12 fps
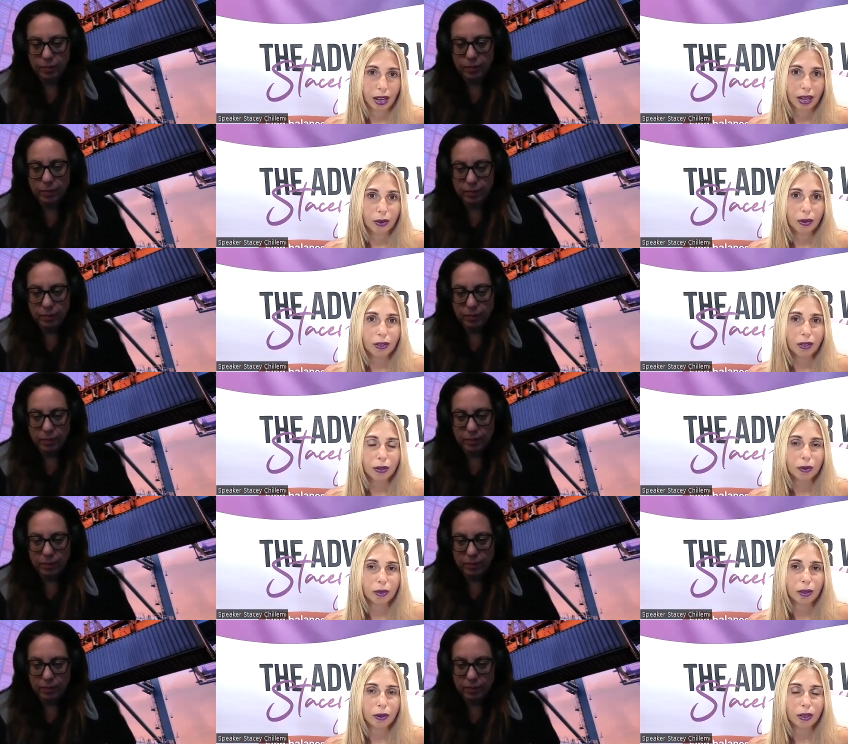Speaker 1: You know, I
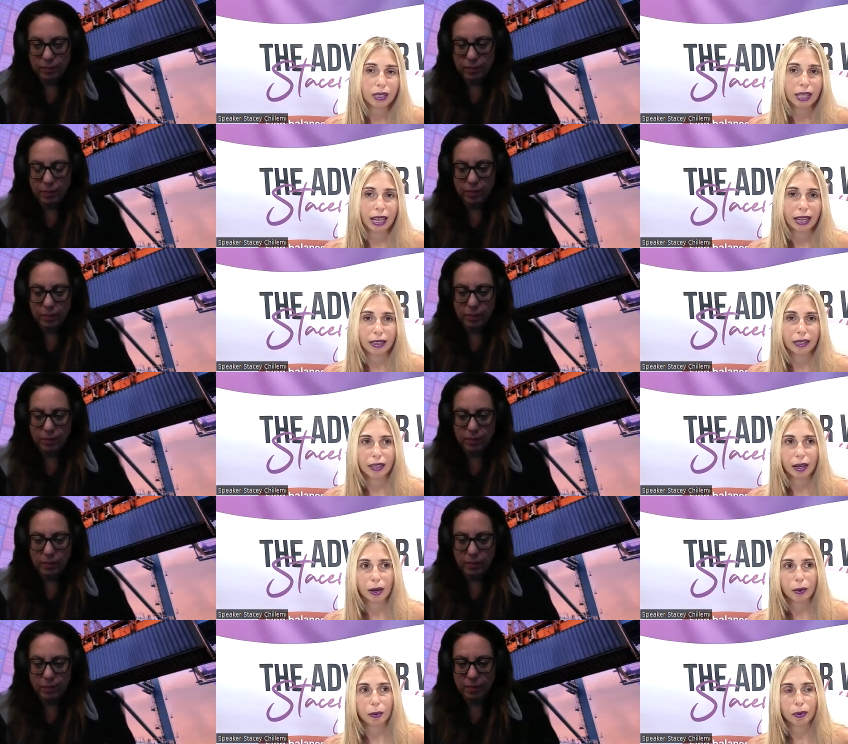also noticed
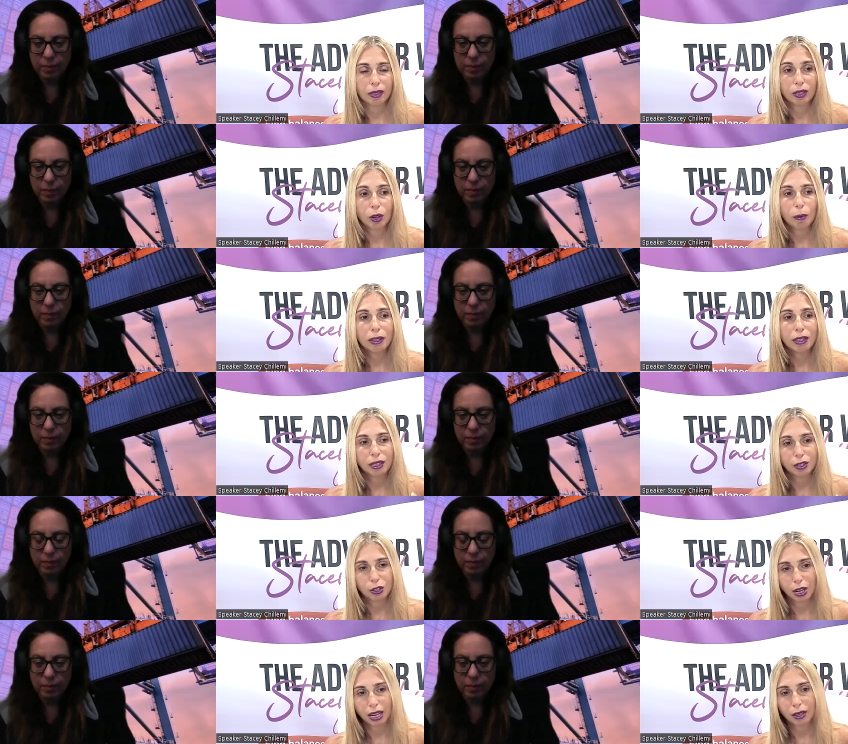that, you know, so
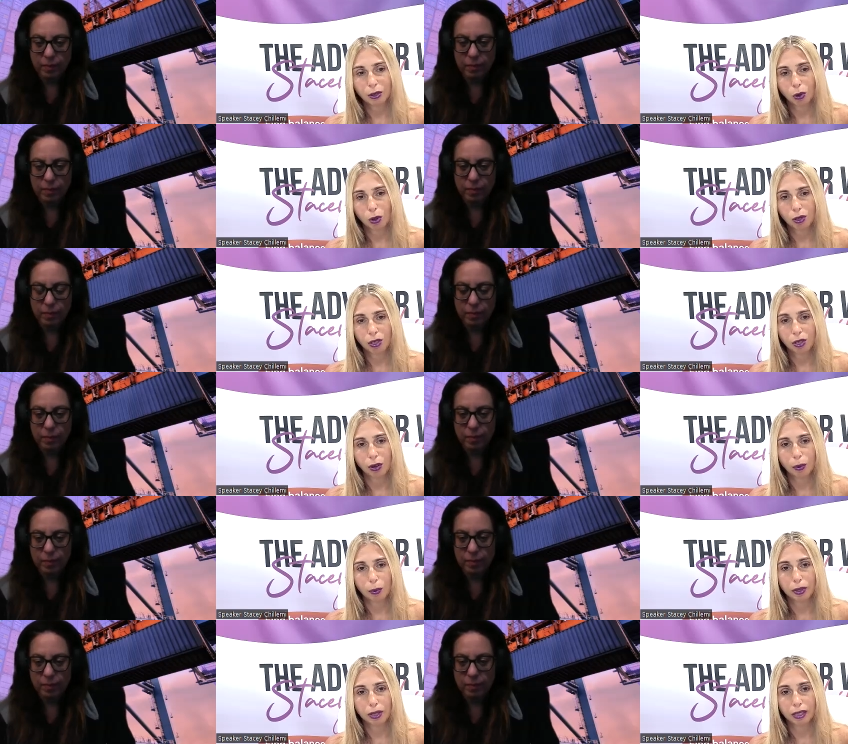much has changed
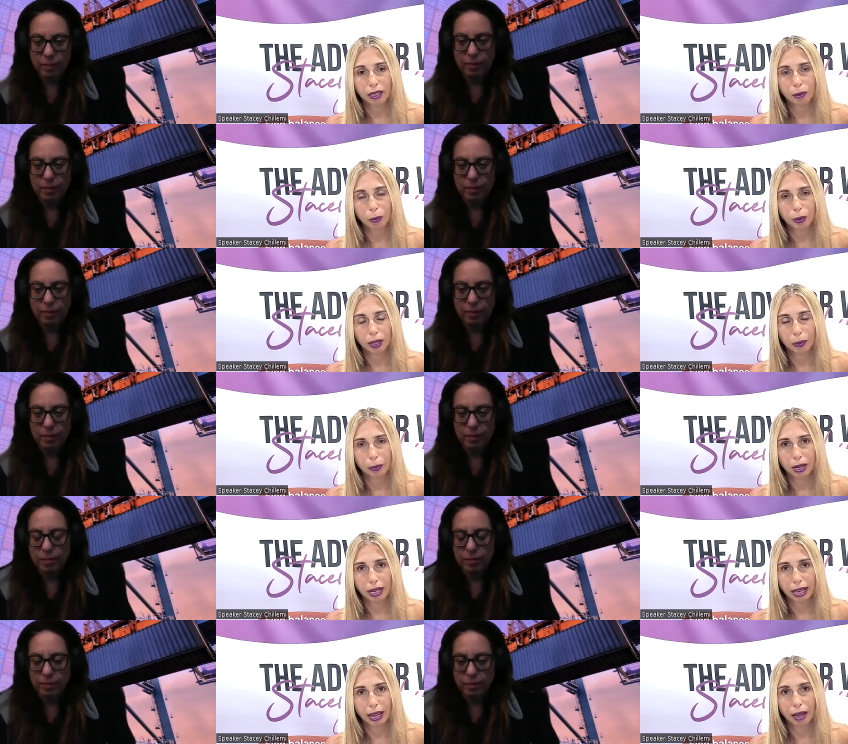also with,
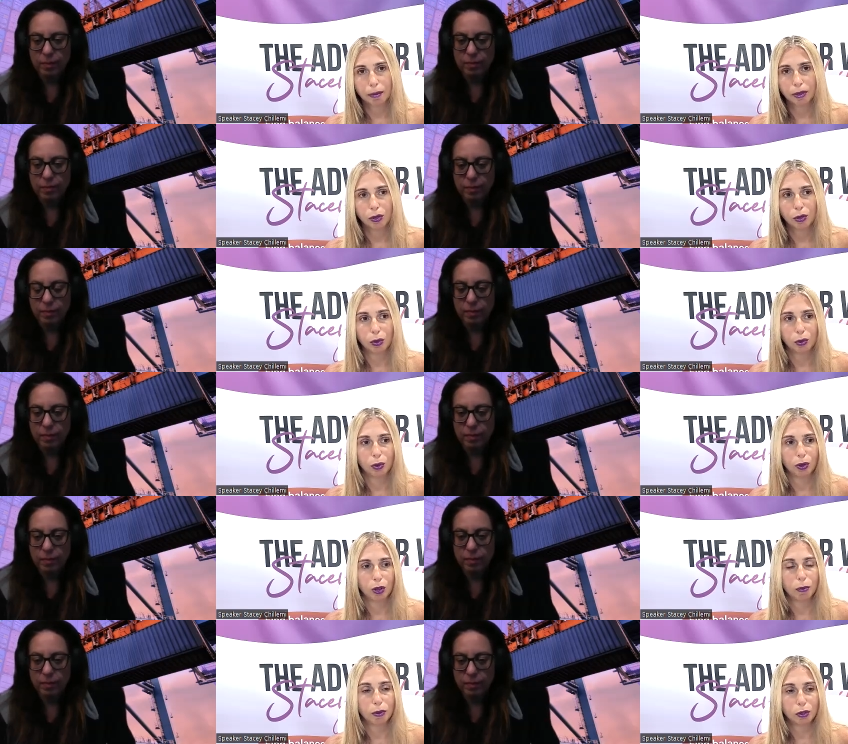with when it comes
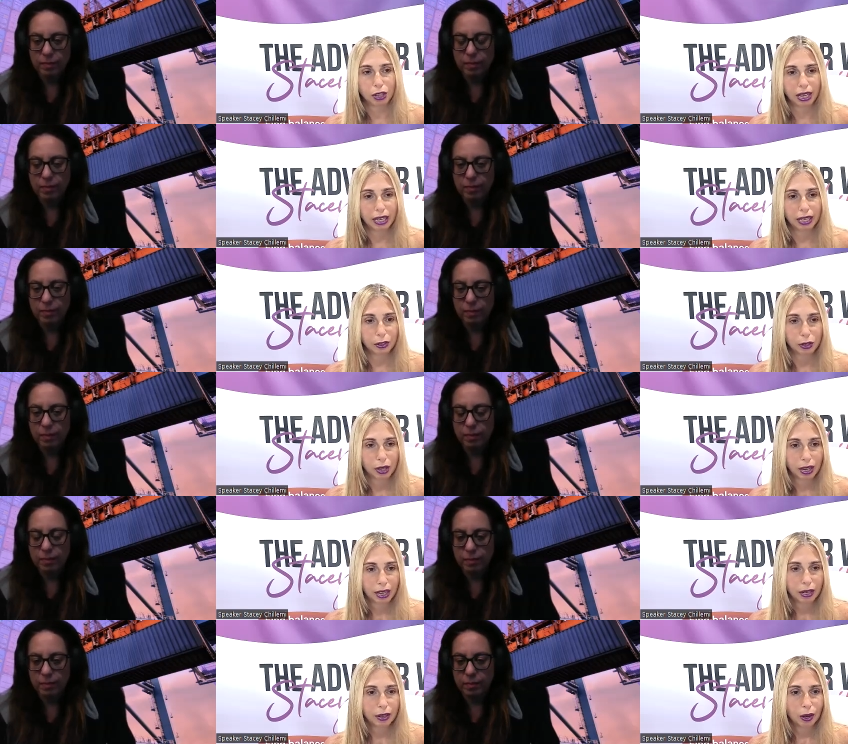to global
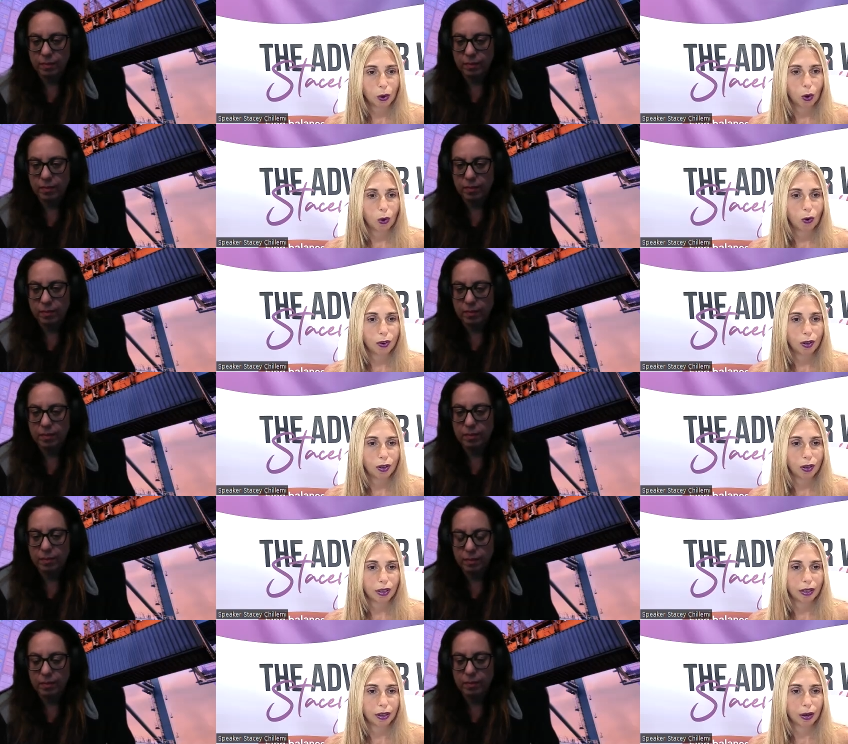change, you know,
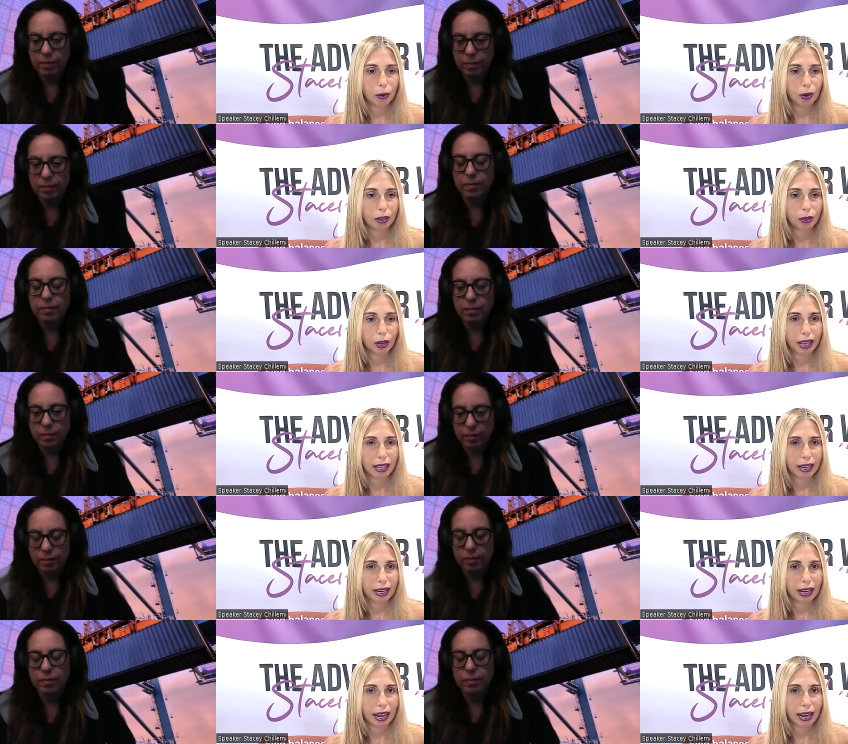over, you know,
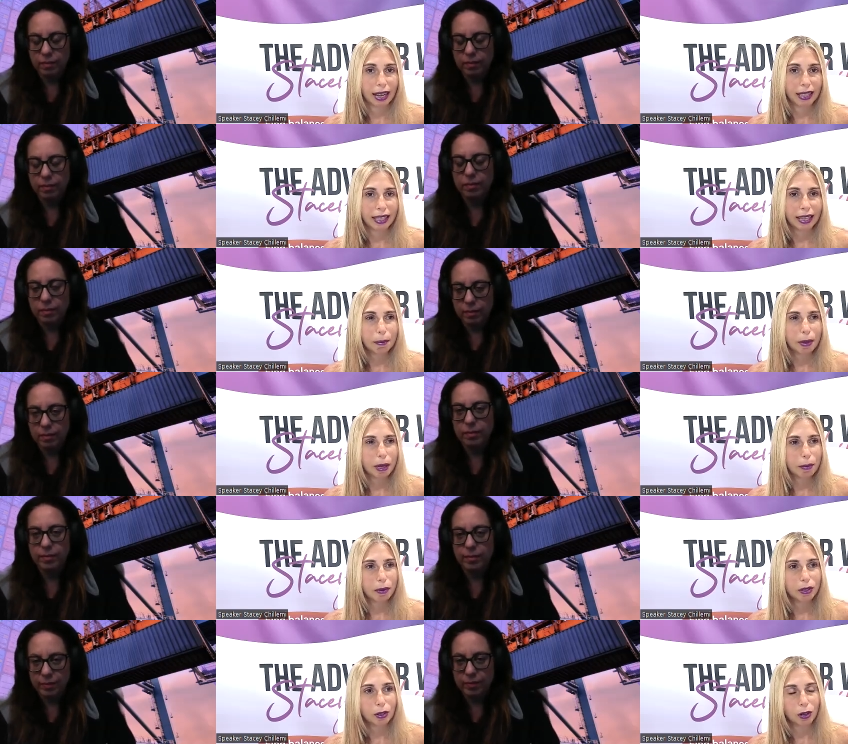and I, and I
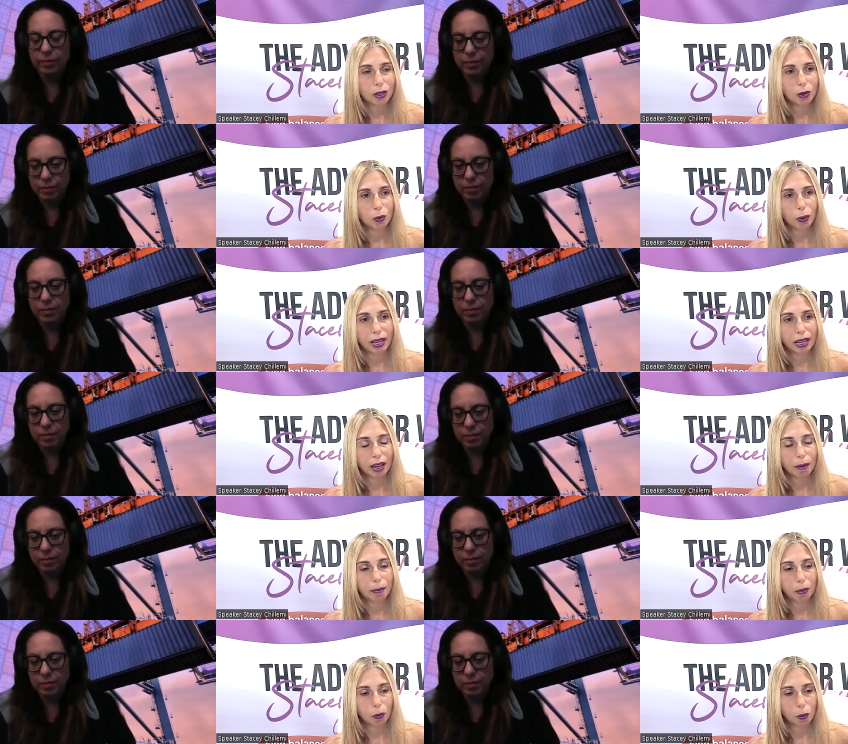think people started to
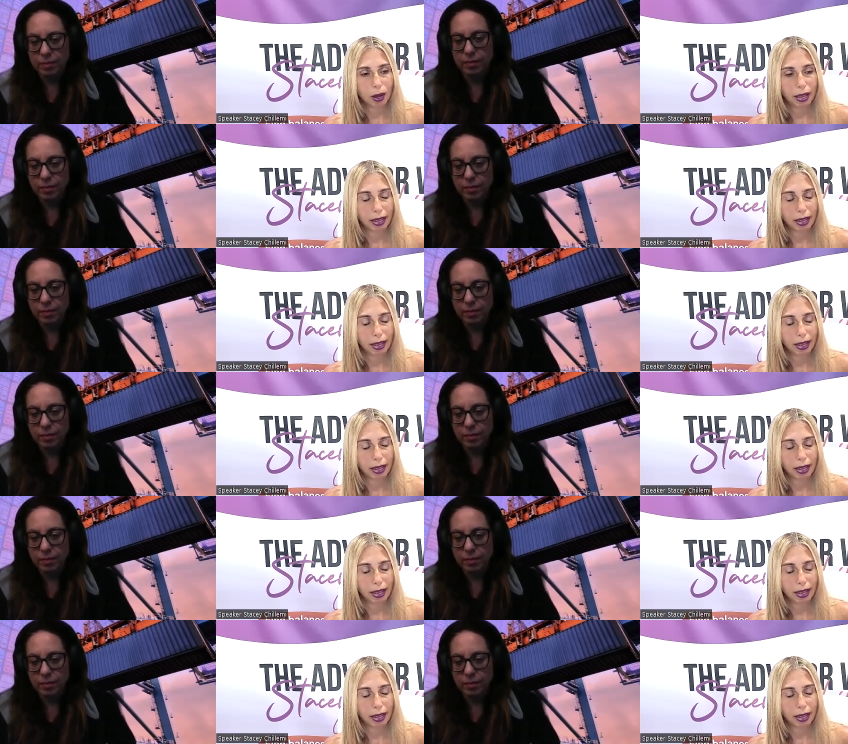wake up